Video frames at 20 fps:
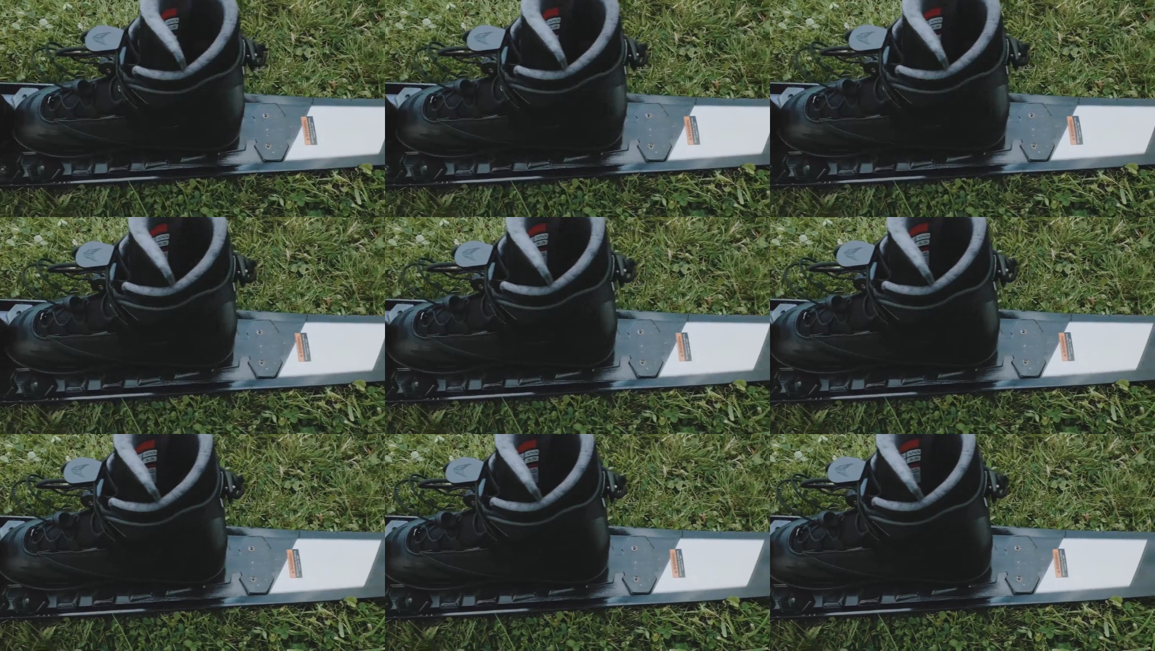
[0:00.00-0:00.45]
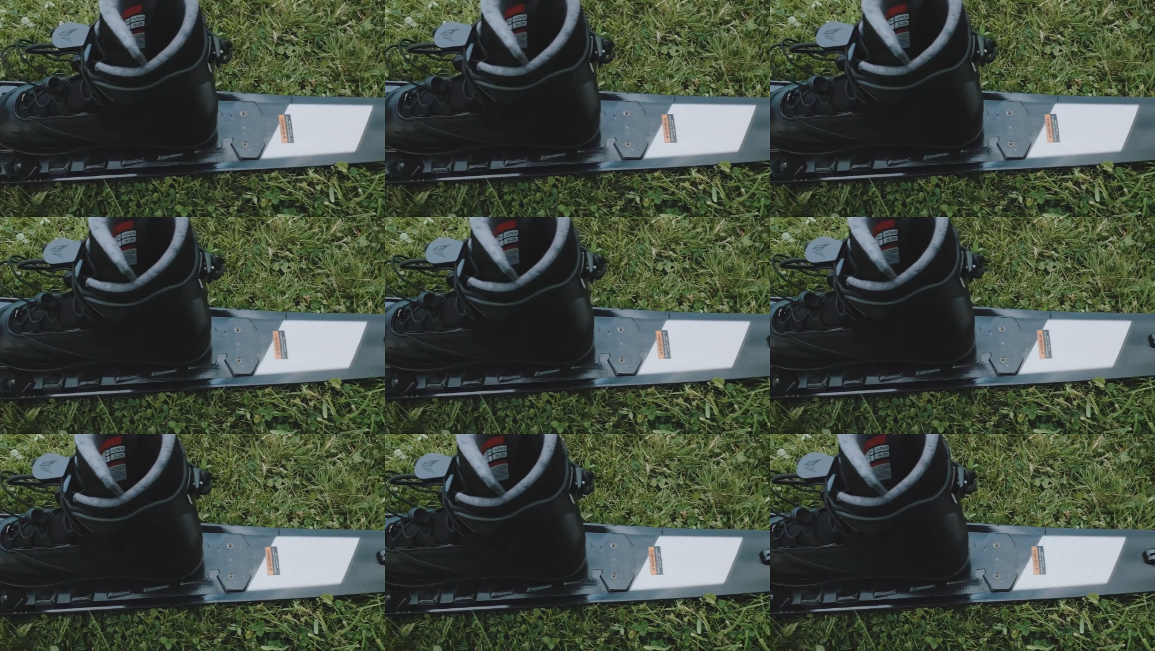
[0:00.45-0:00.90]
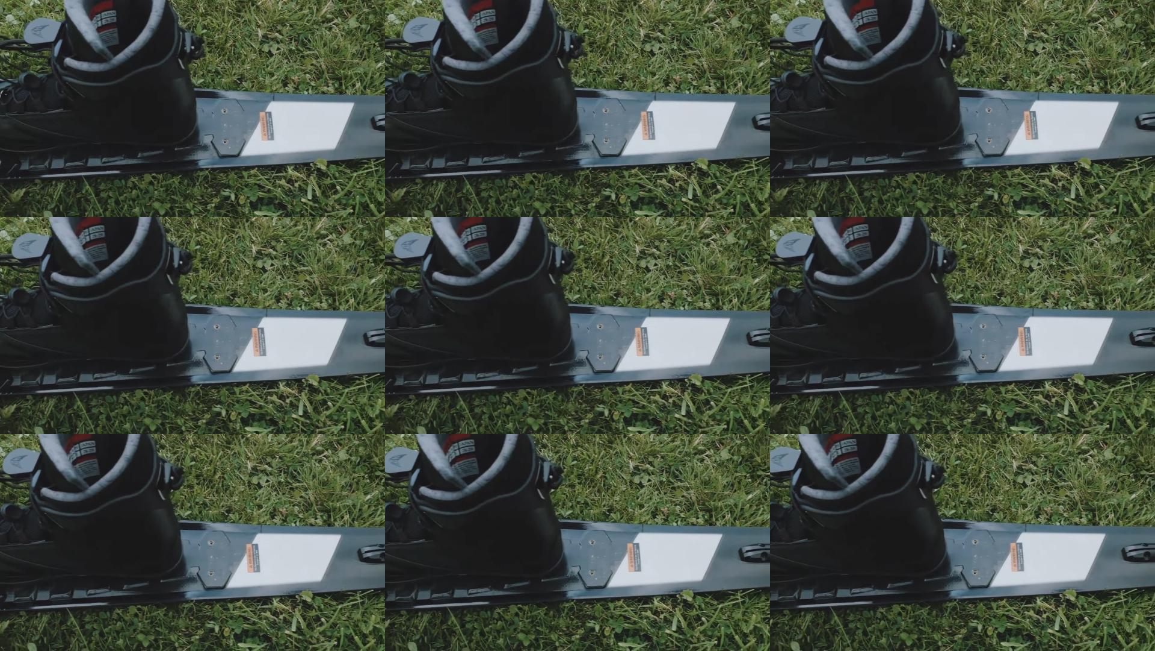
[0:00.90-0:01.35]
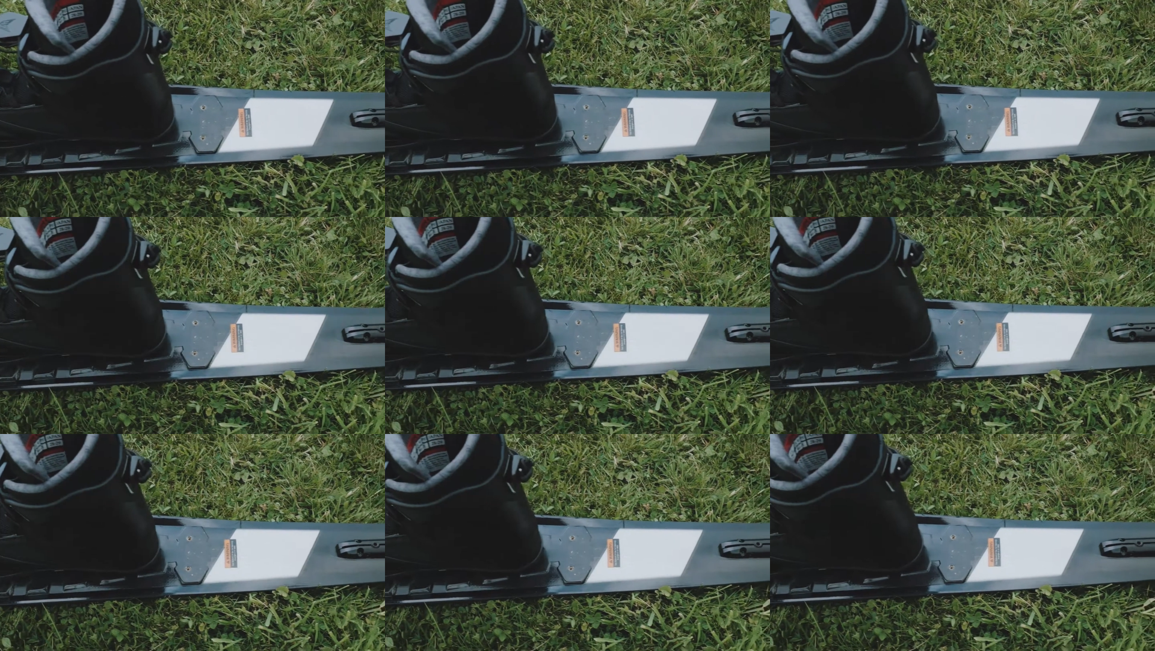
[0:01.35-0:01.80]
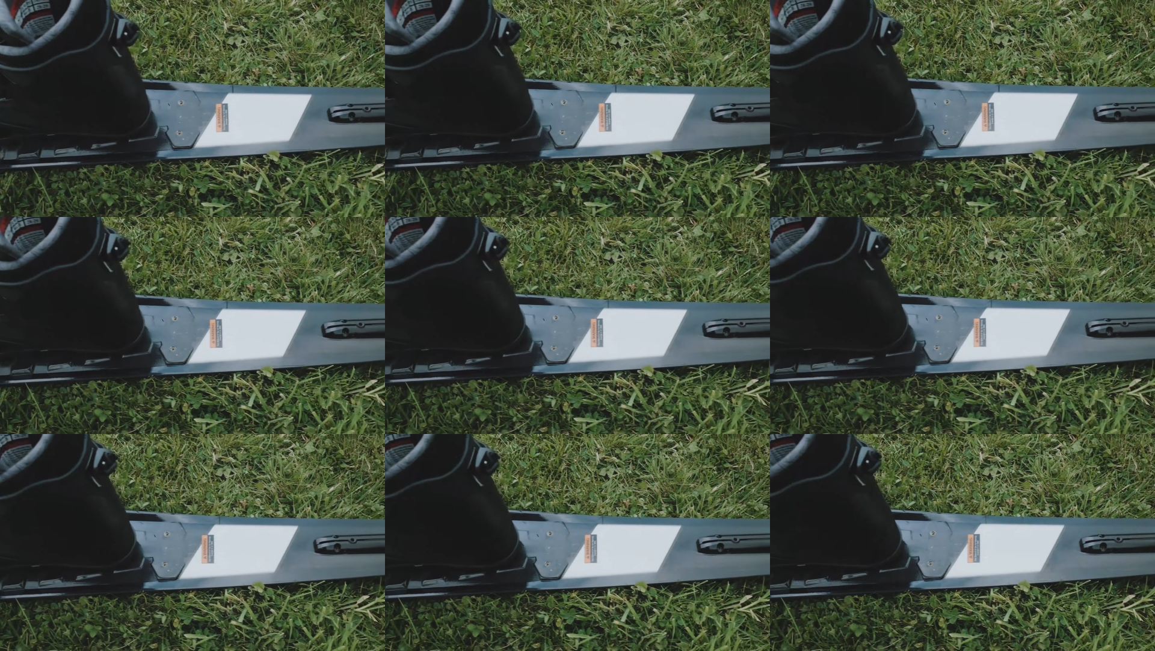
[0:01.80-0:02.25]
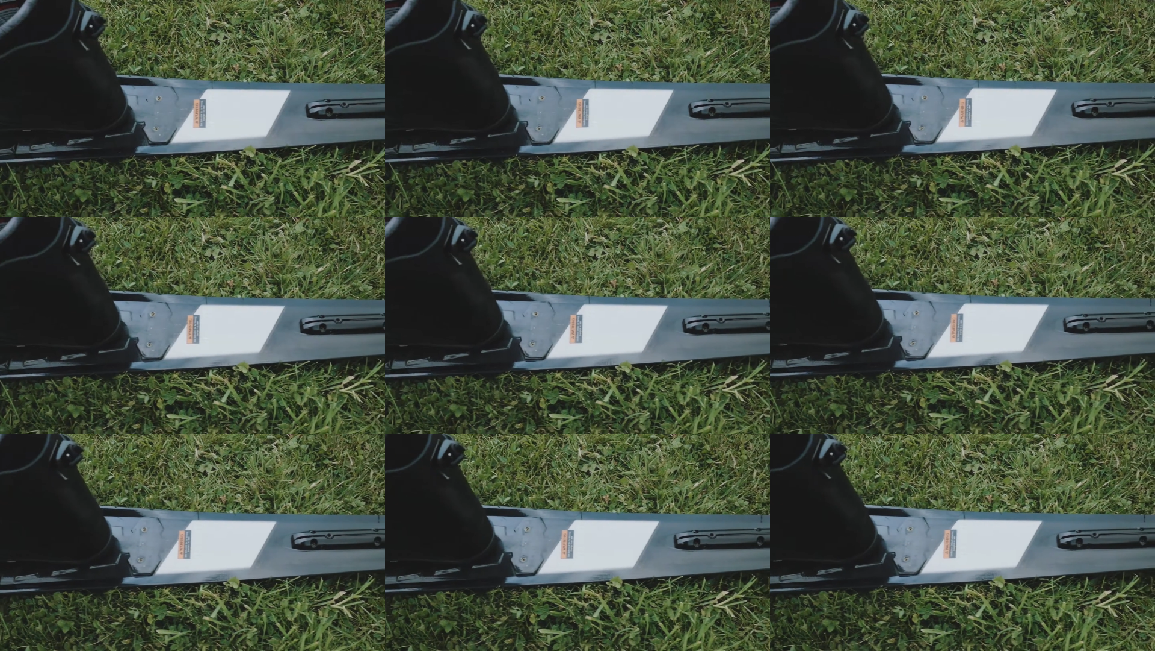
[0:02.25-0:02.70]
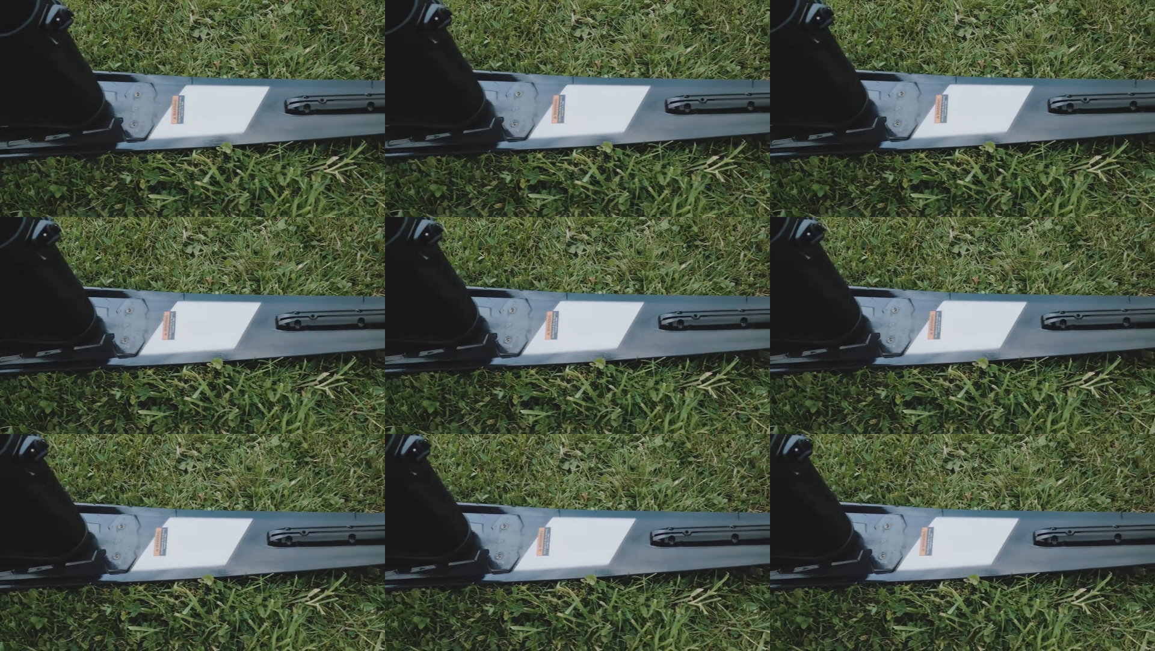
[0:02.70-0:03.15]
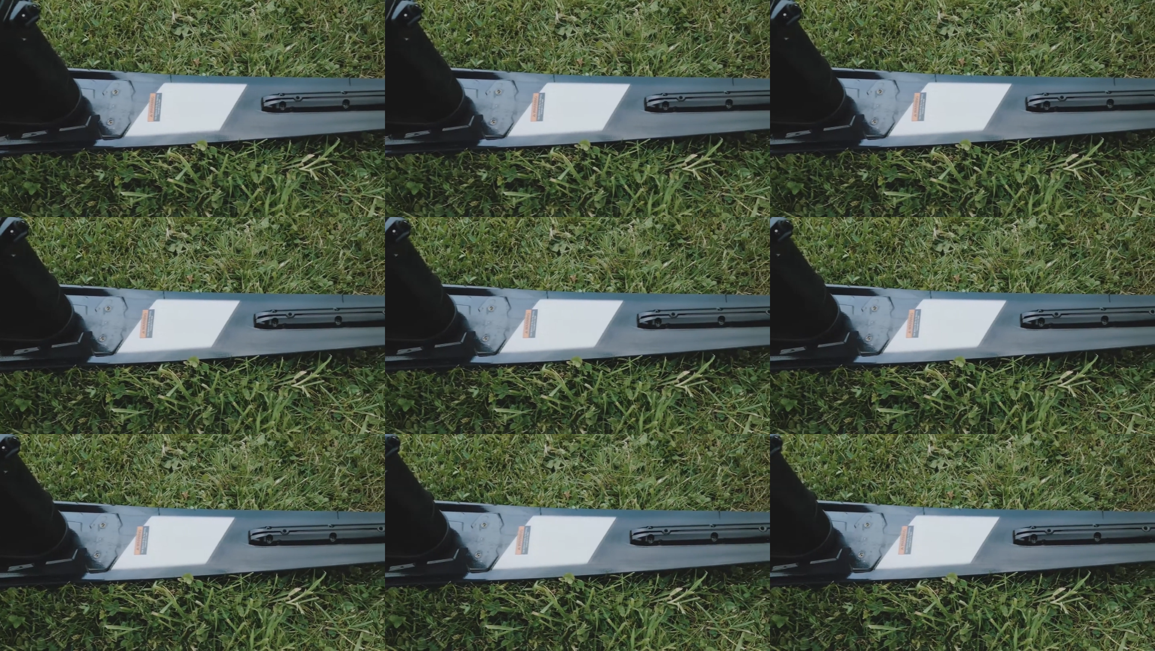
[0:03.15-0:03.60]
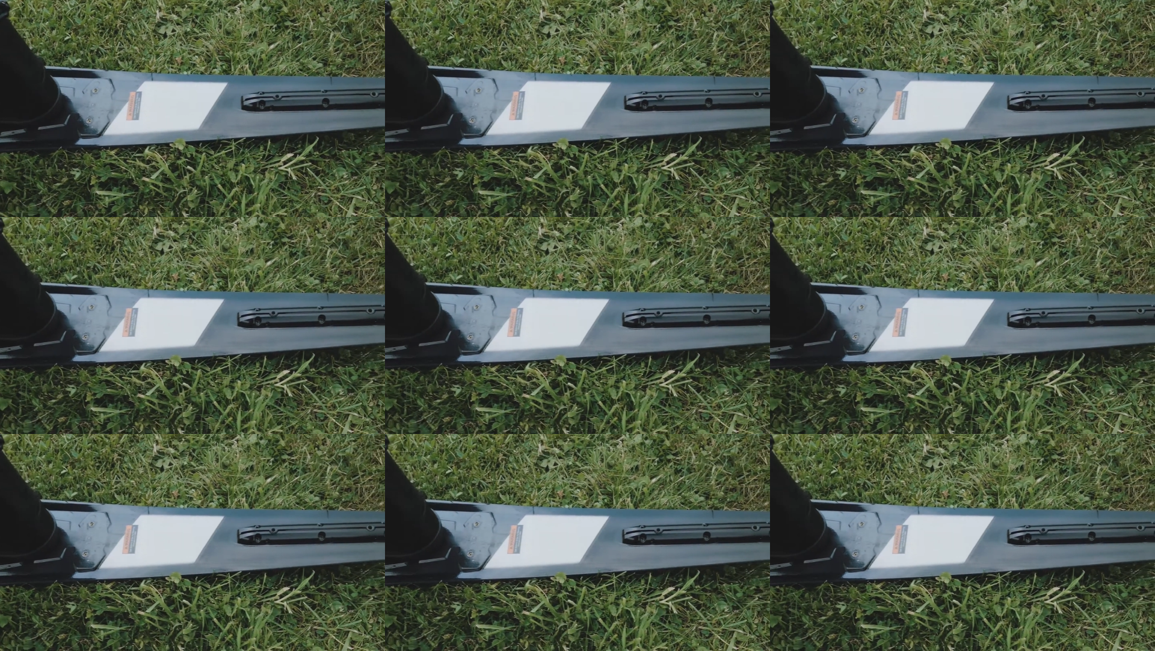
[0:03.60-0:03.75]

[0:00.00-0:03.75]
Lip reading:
[unreadable: no face in view]